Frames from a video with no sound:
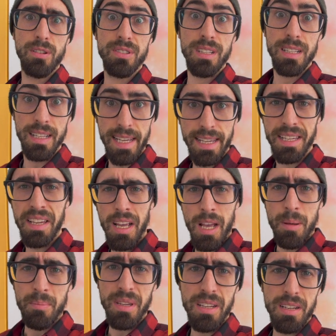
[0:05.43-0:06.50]
out the lake
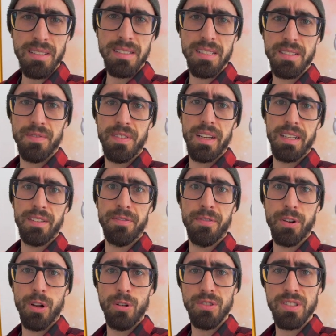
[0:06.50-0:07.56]
because it's very
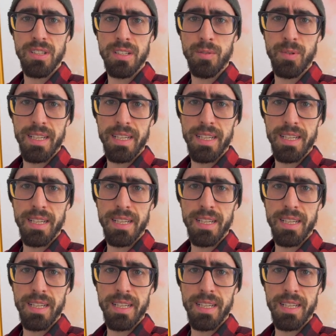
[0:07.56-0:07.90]
frozen.